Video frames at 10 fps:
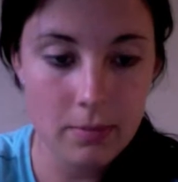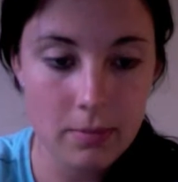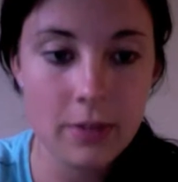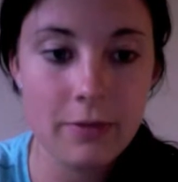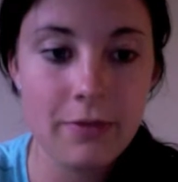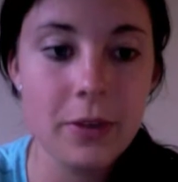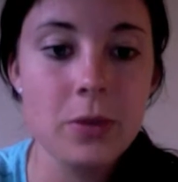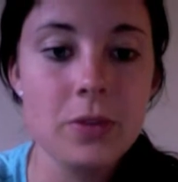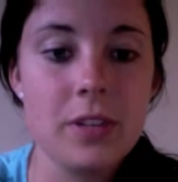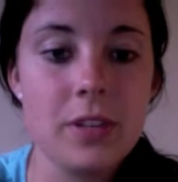
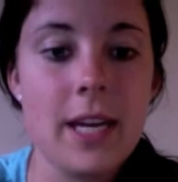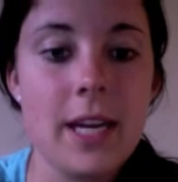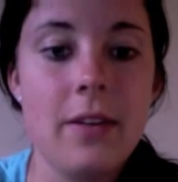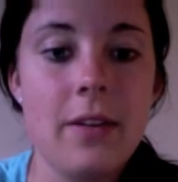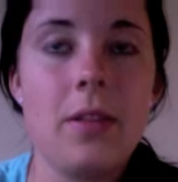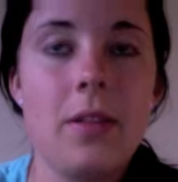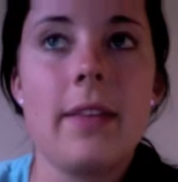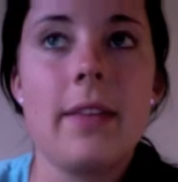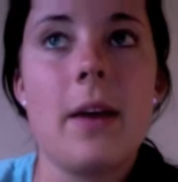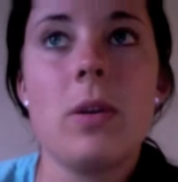confused and
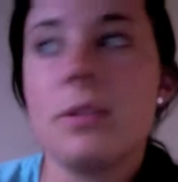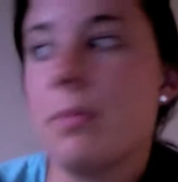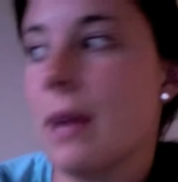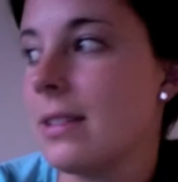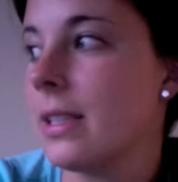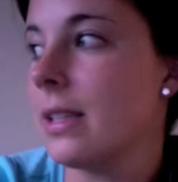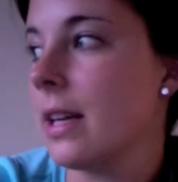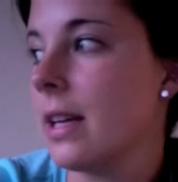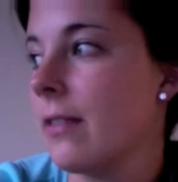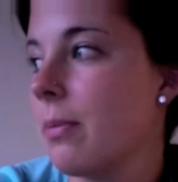think that once if a president
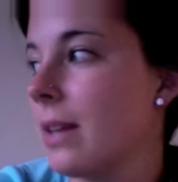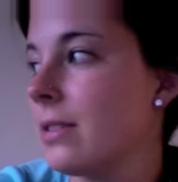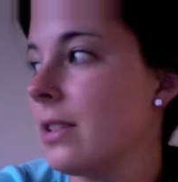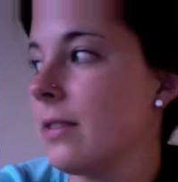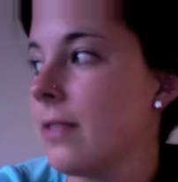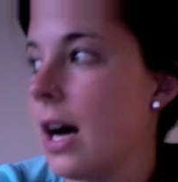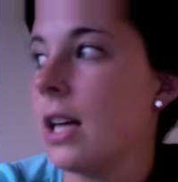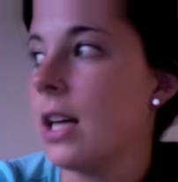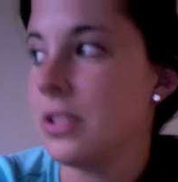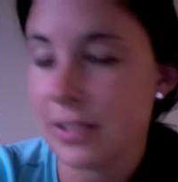of a
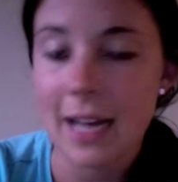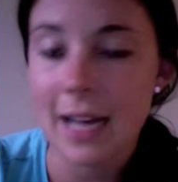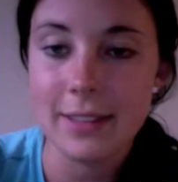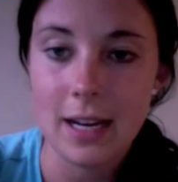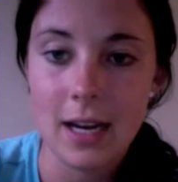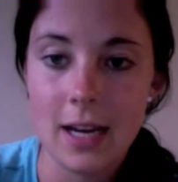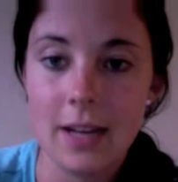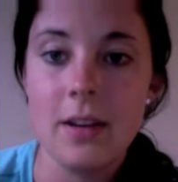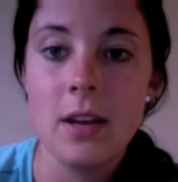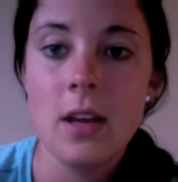college signs
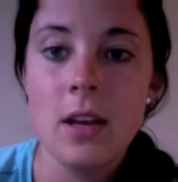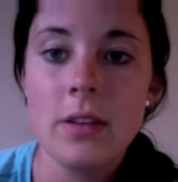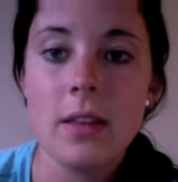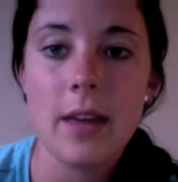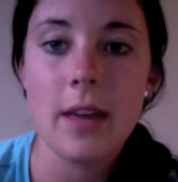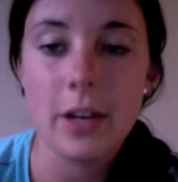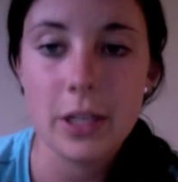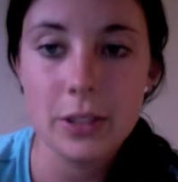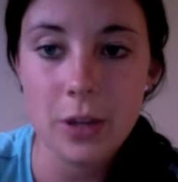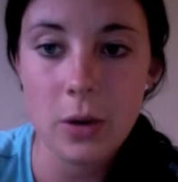on that they are
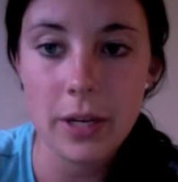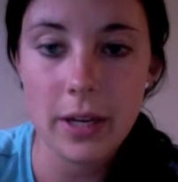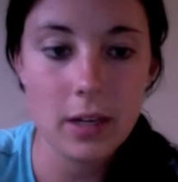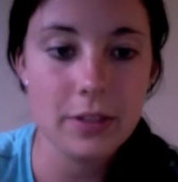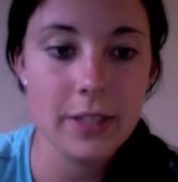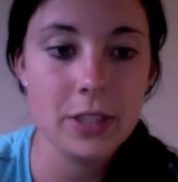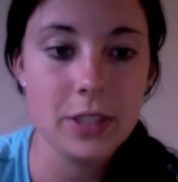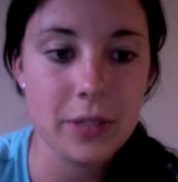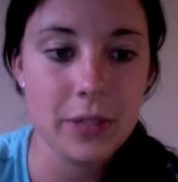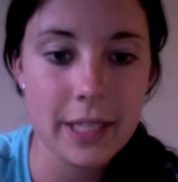condoning underage
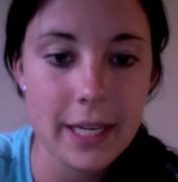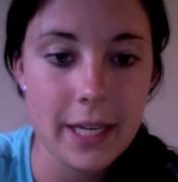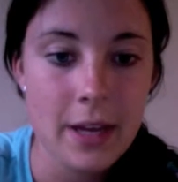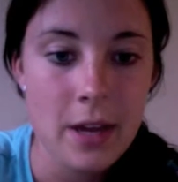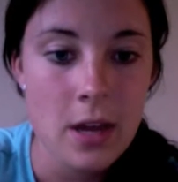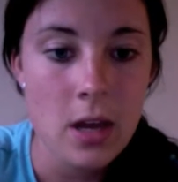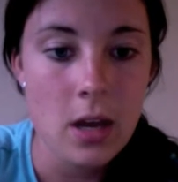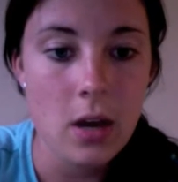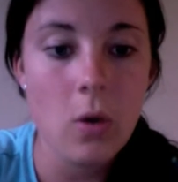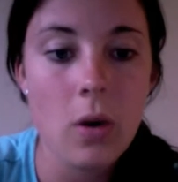drinking,
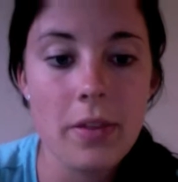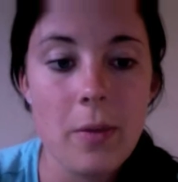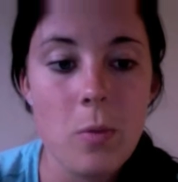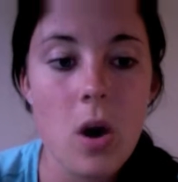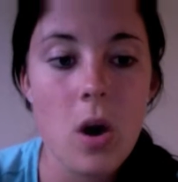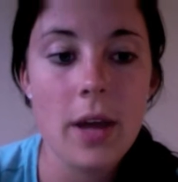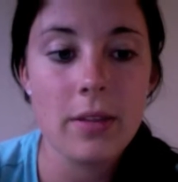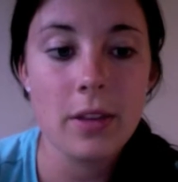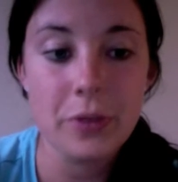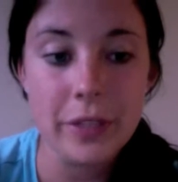or they want
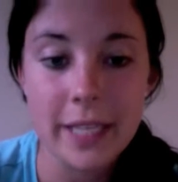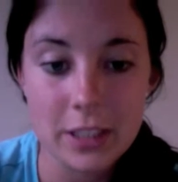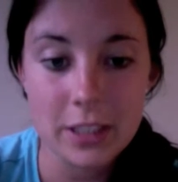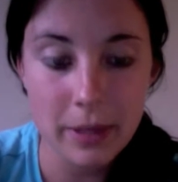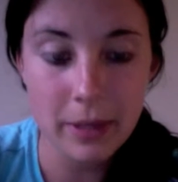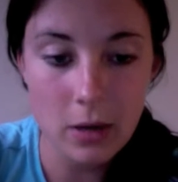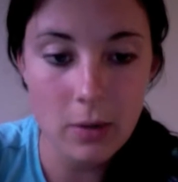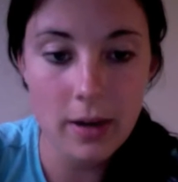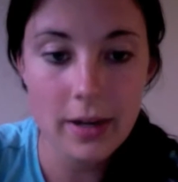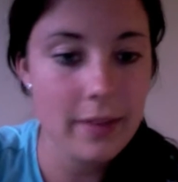the drinking age to be
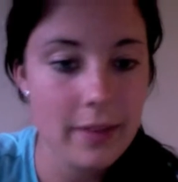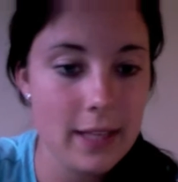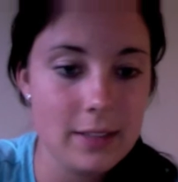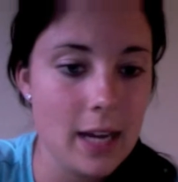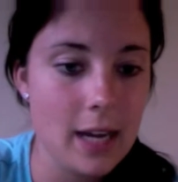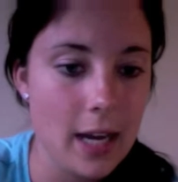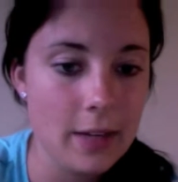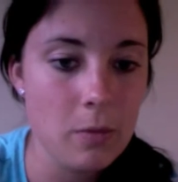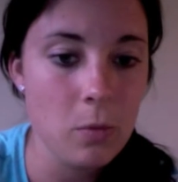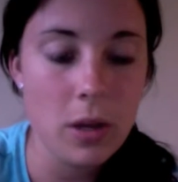lowered, and that's not
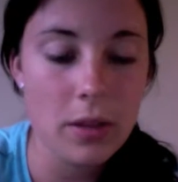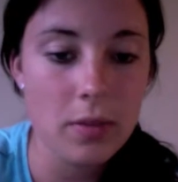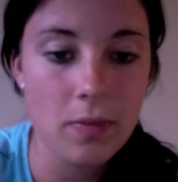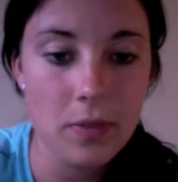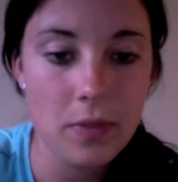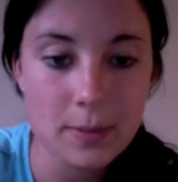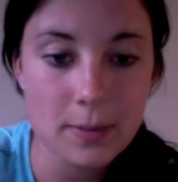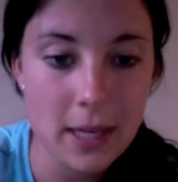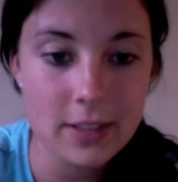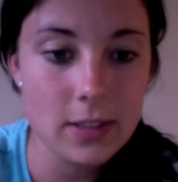what these
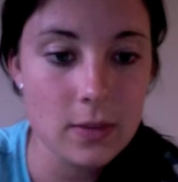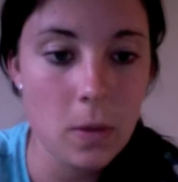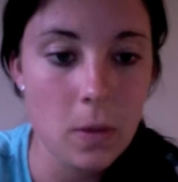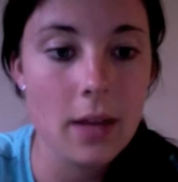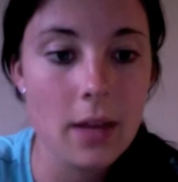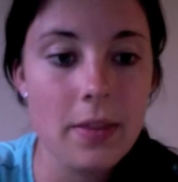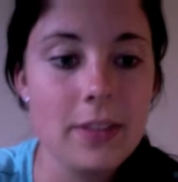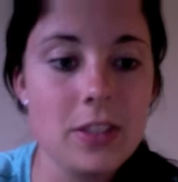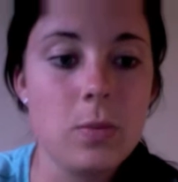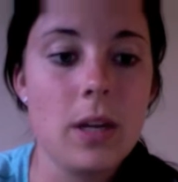presidents want. They
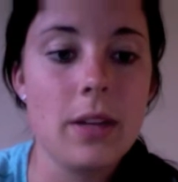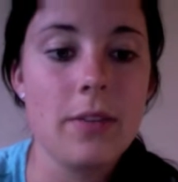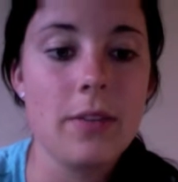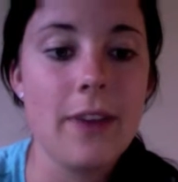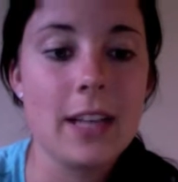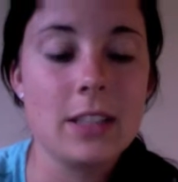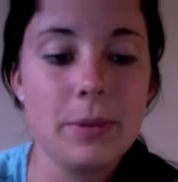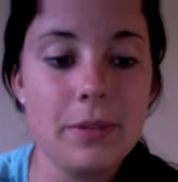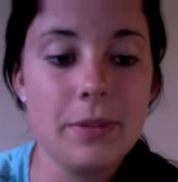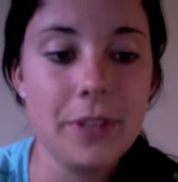just want the facts to
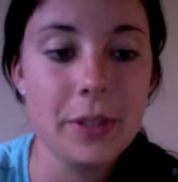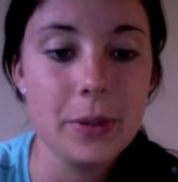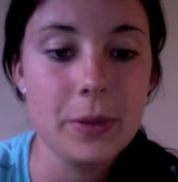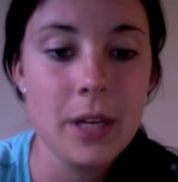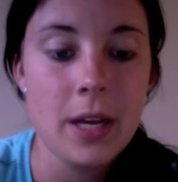be reviewed,